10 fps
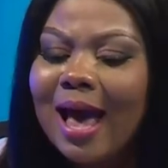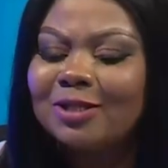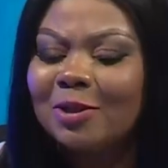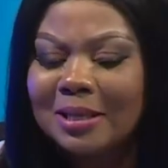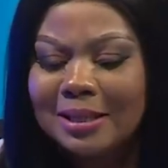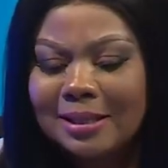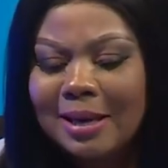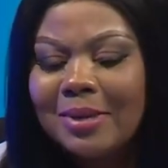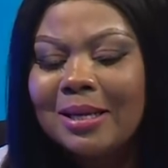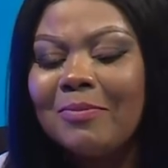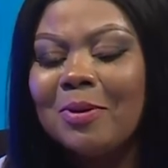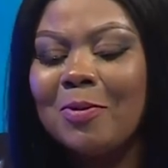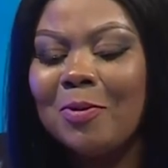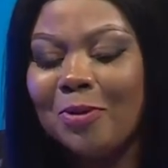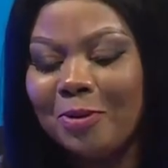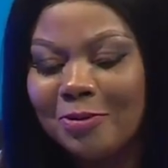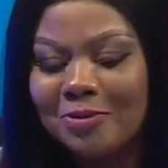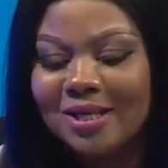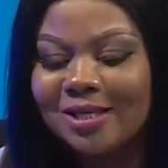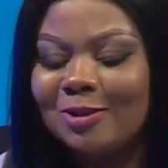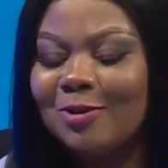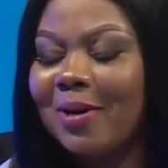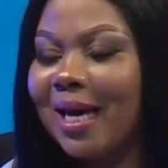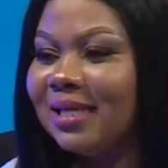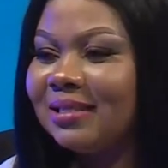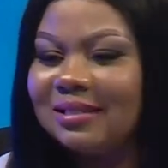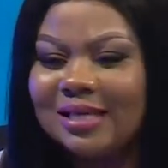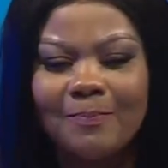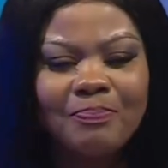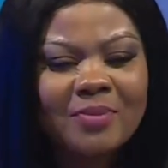So I said, okay, let me go through the song and see.